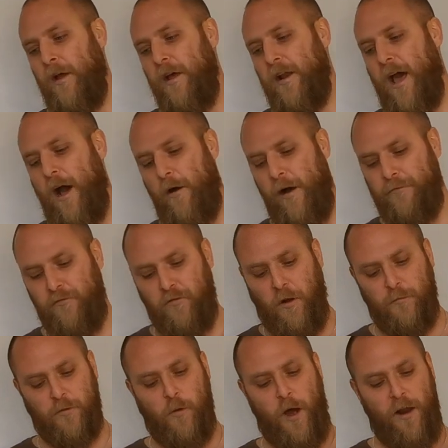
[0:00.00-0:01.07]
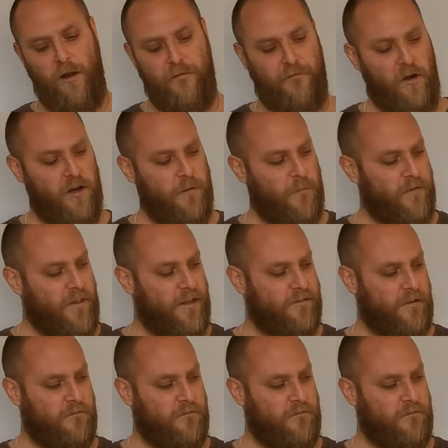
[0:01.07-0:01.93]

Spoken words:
Now I've dropped quite a lot of volume on this.